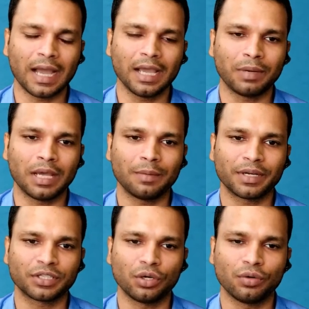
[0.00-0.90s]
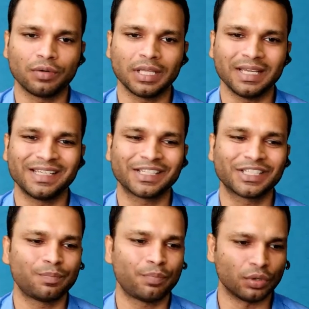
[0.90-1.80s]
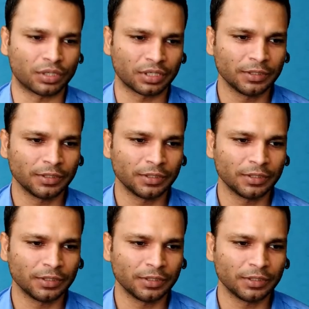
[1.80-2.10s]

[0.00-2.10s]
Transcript: I apply pressure over the injection port.